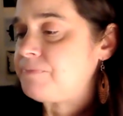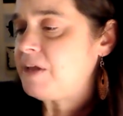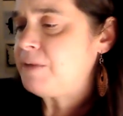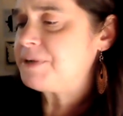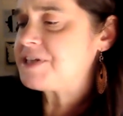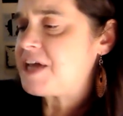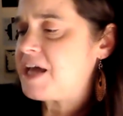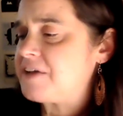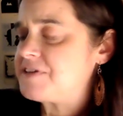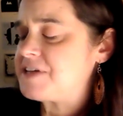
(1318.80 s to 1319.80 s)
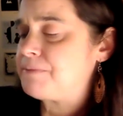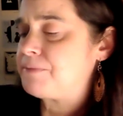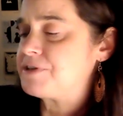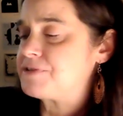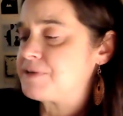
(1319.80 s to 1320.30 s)
He put his hand on the dead
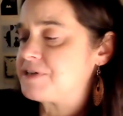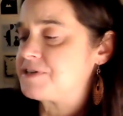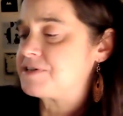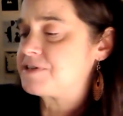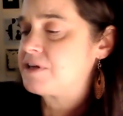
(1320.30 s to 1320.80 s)
boy's wrist.